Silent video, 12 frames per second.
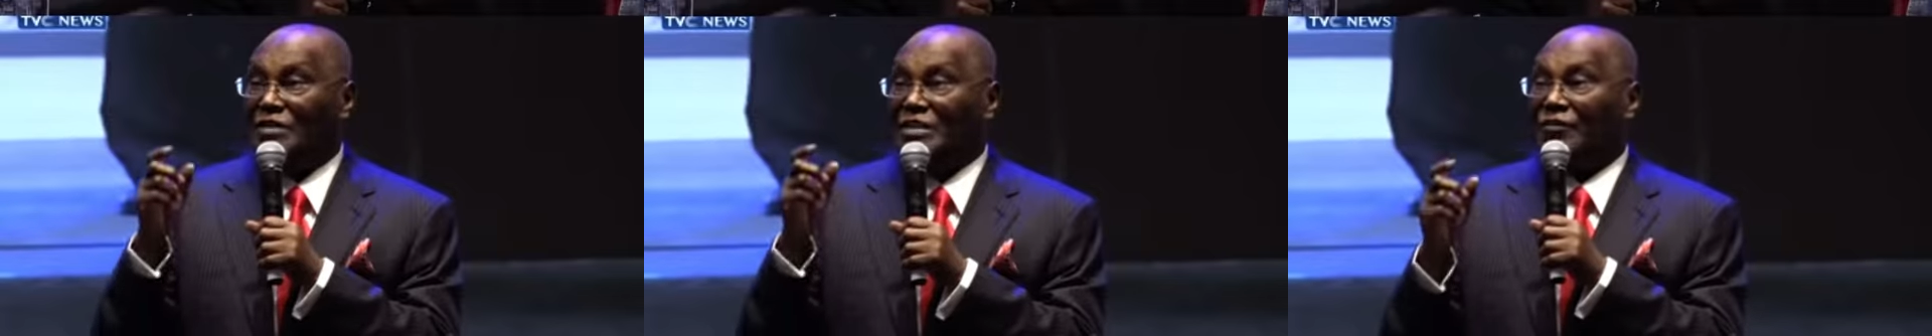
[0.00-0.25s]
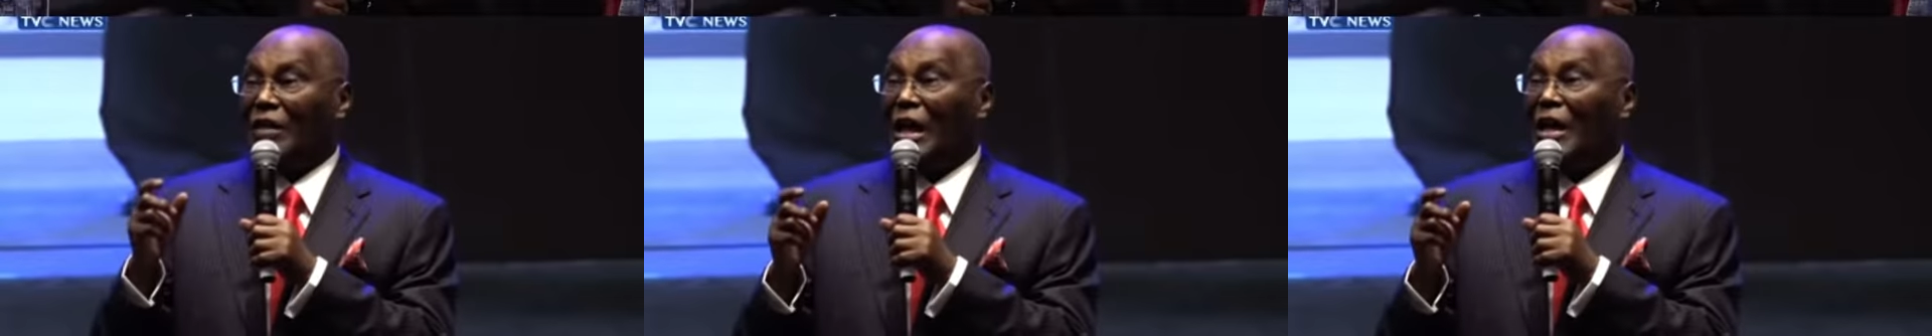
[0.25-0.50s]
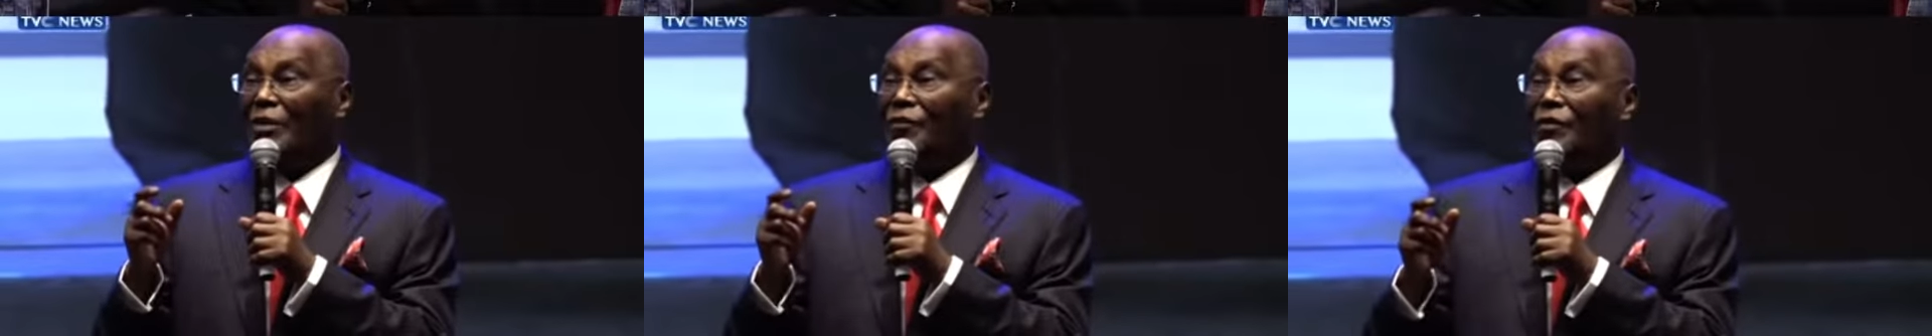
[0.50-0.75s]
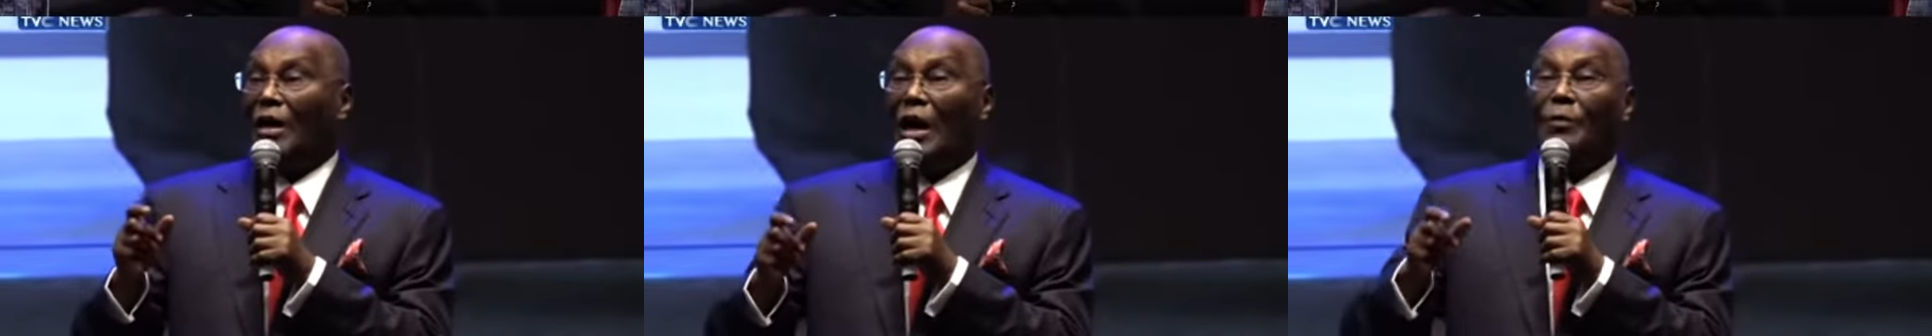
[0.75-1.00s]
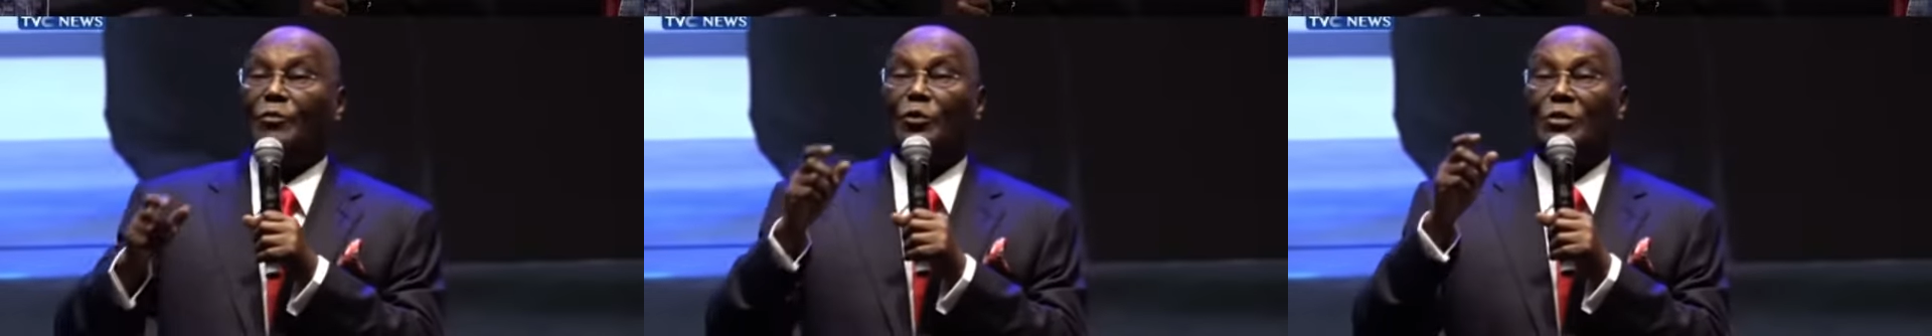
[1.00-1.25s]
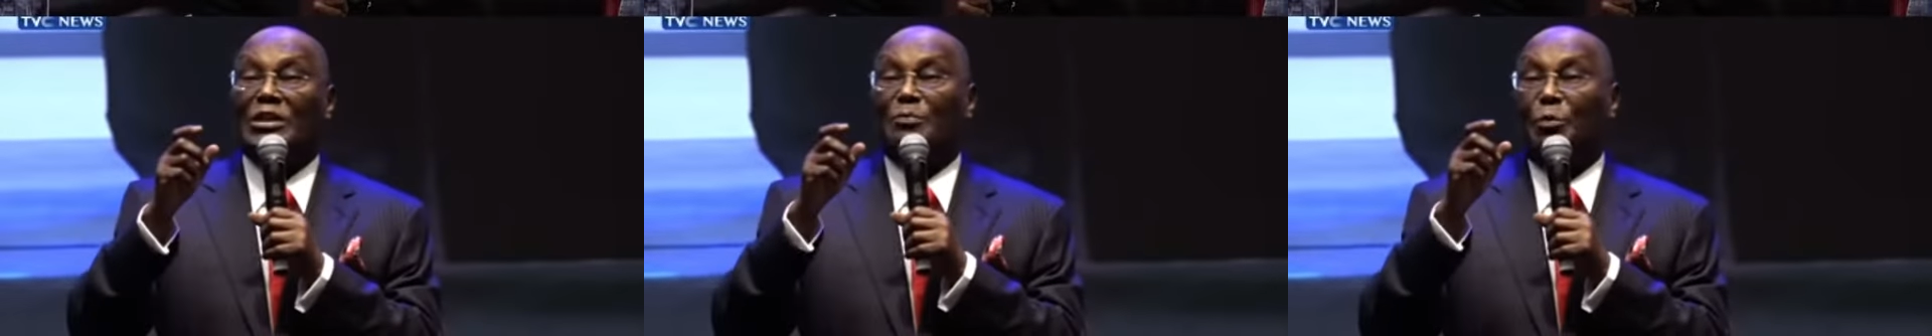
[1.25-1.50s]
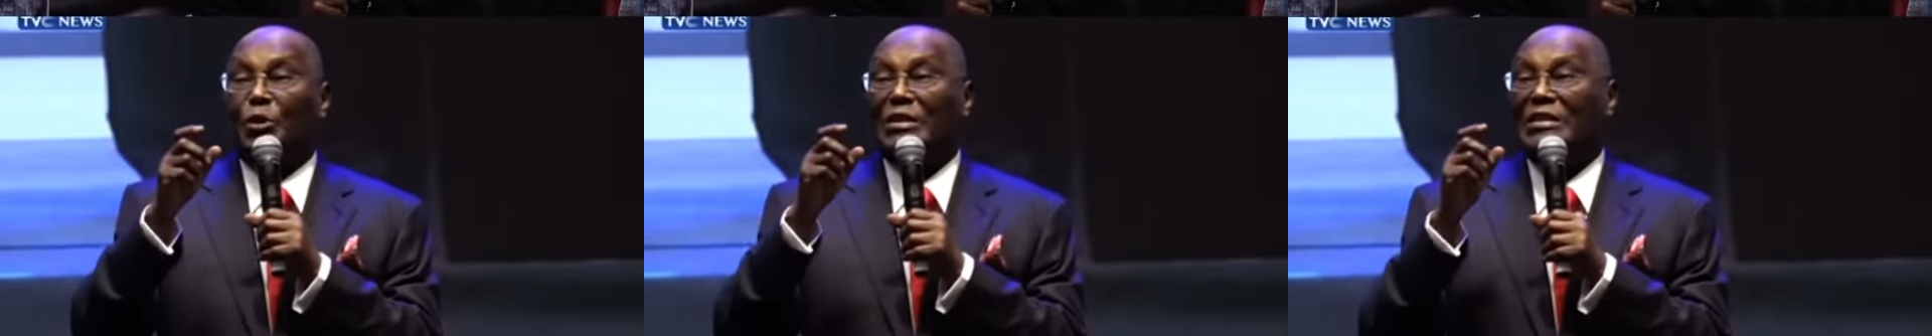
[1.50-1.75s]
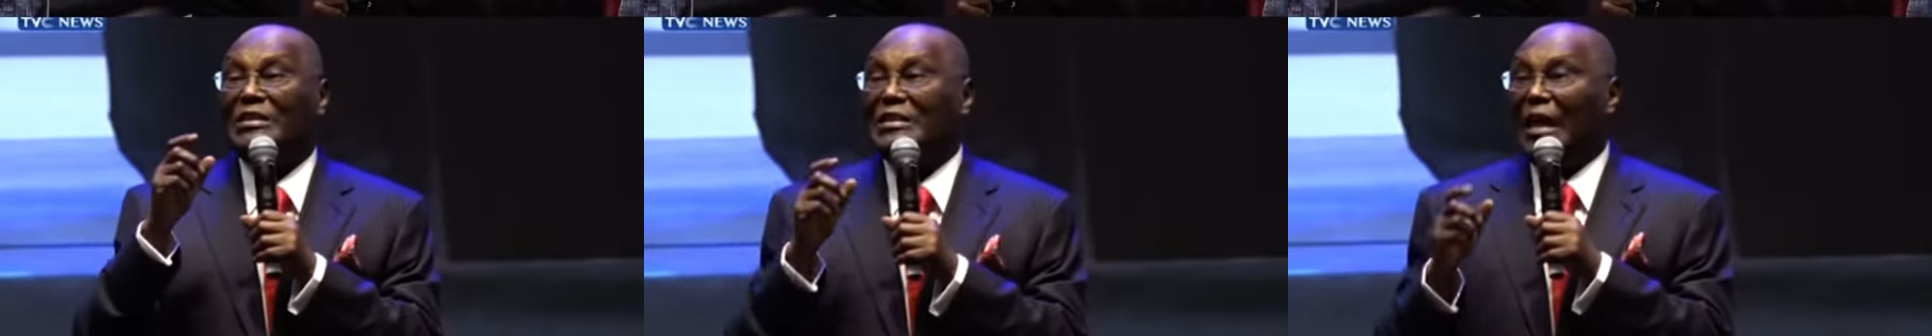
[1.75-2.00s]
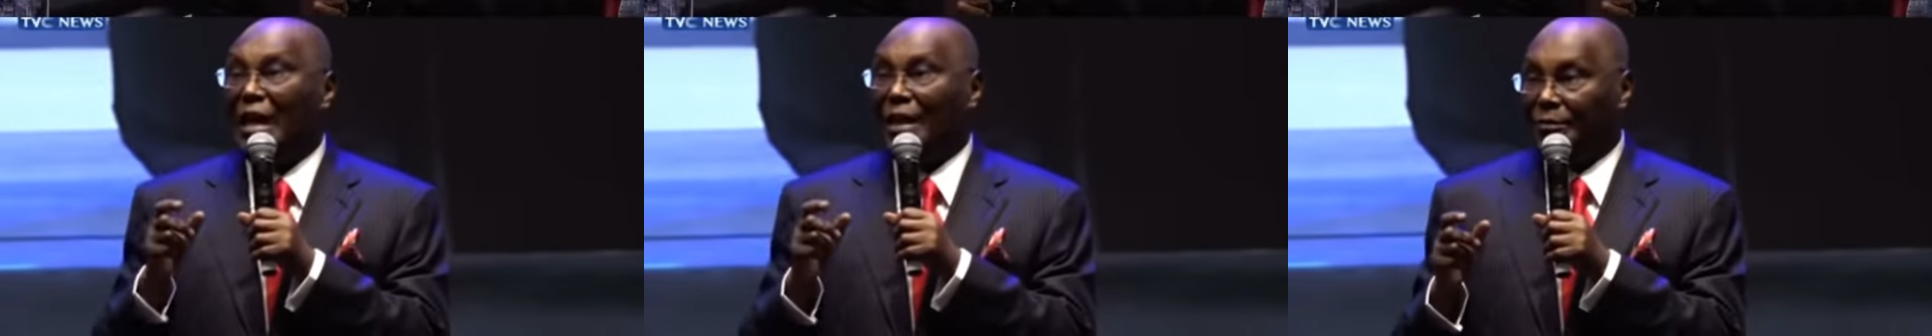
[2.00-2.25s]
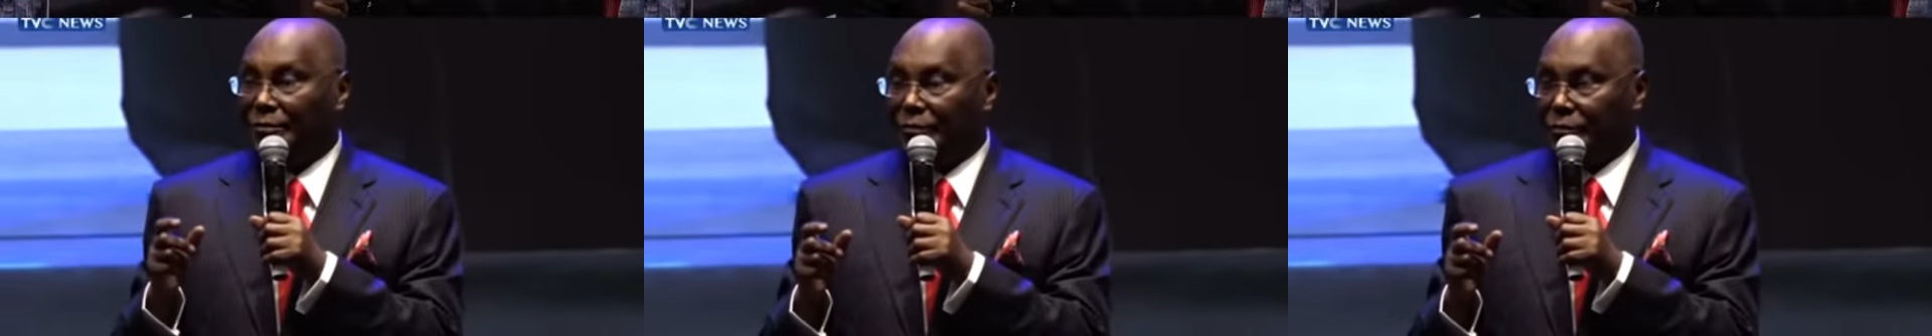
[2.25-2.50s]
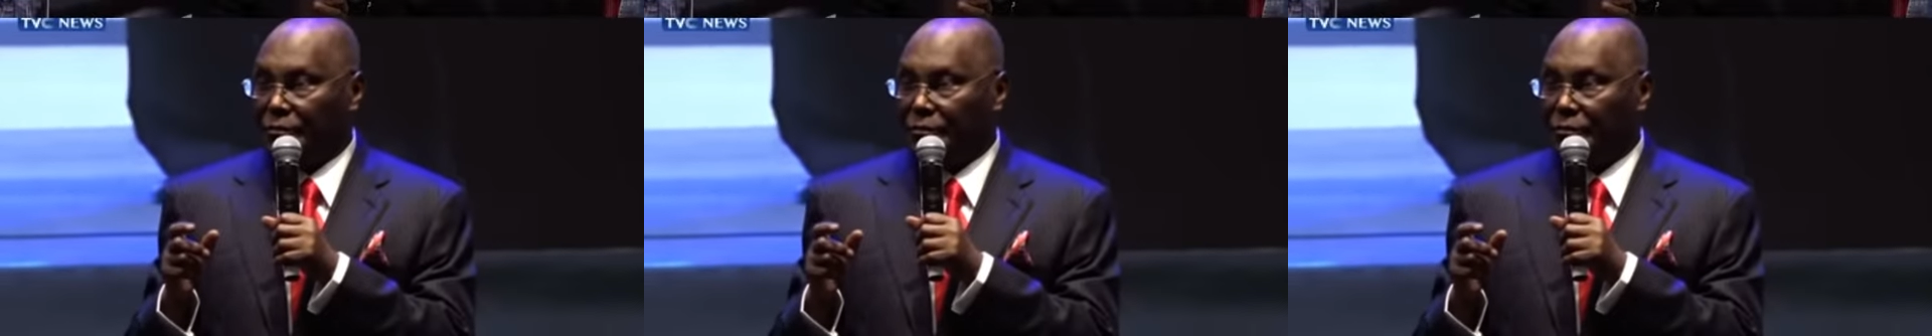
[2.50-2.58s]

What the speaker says: have survived up to this point in time.